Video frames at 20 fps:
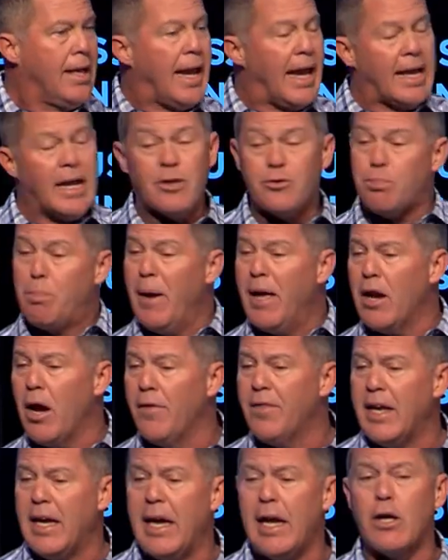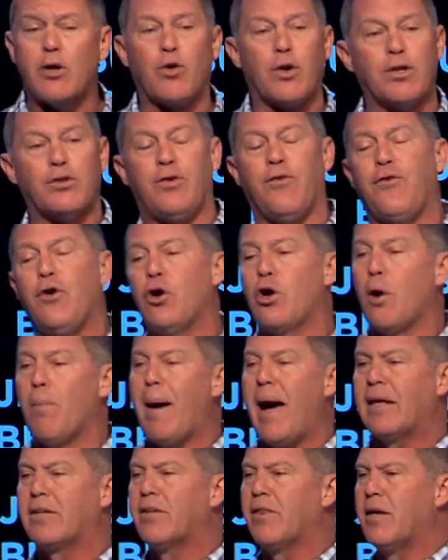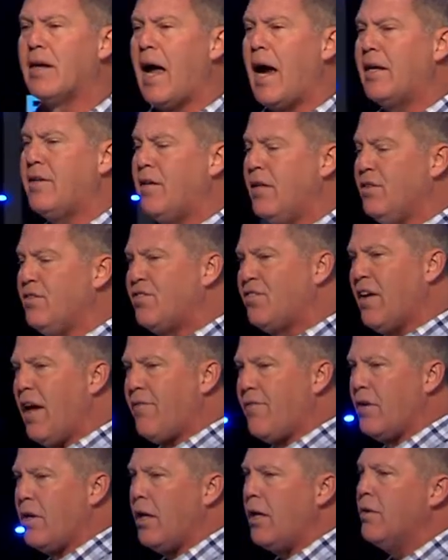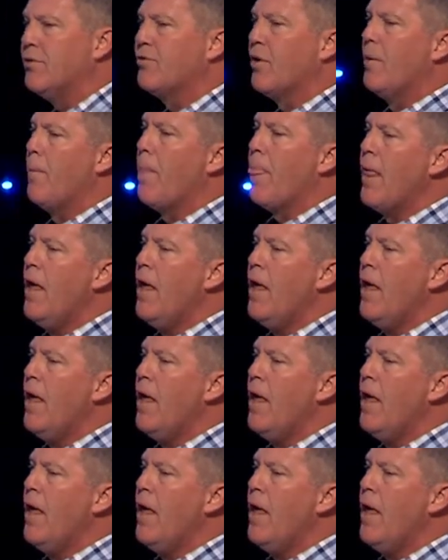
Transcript: And it's been on the increase. If you go back to the 1970s,